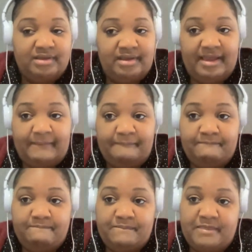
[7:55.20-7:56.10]
Yeah,
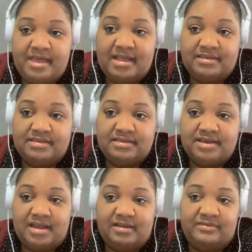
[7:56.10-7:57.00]
that's
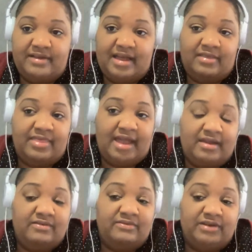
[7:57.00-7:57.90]
kind of how that
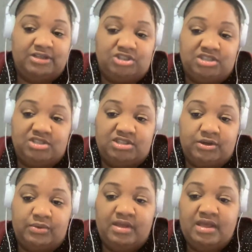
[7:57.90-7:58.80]
functions.
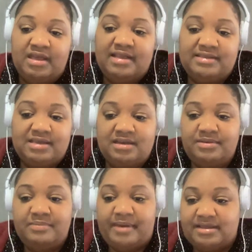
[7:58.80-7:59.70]
So it's going to
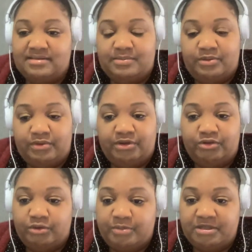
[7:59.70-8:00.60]
be based upon
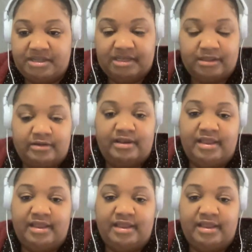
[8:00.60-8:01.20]
your particular